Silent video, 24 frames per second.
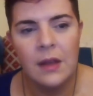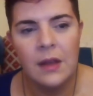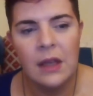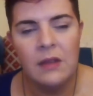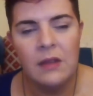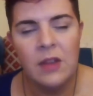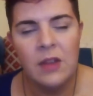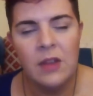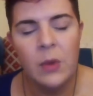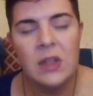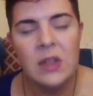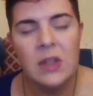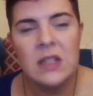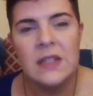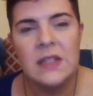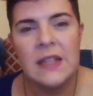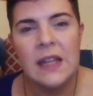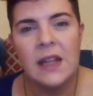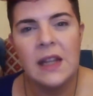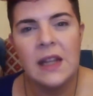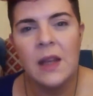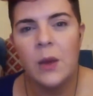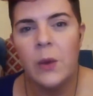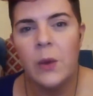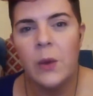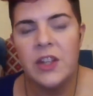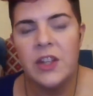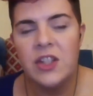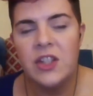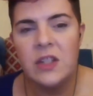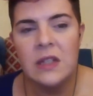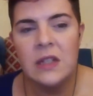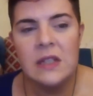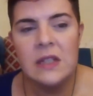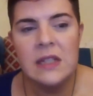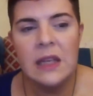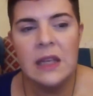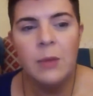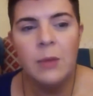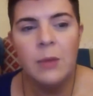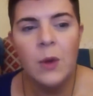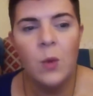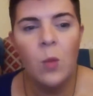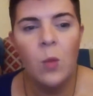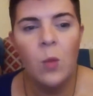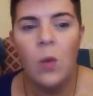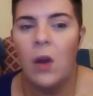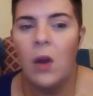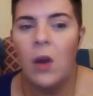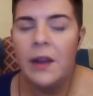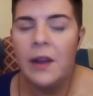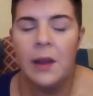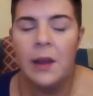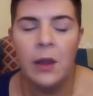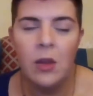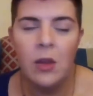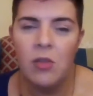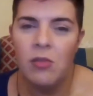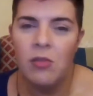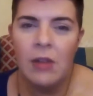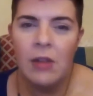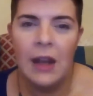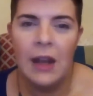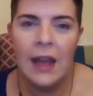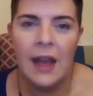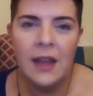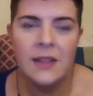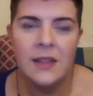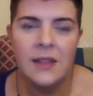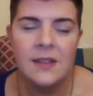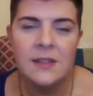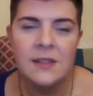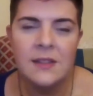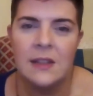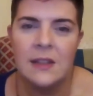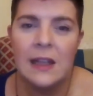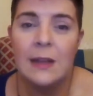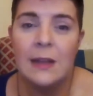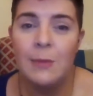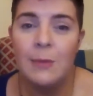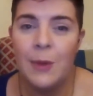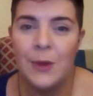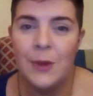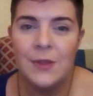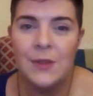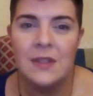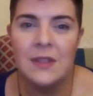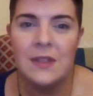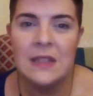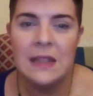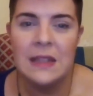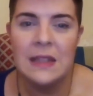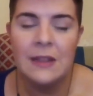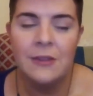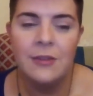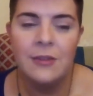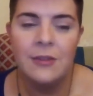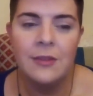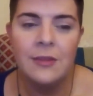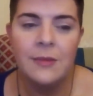If you want to take that question deeper, why are you relaxed and positive?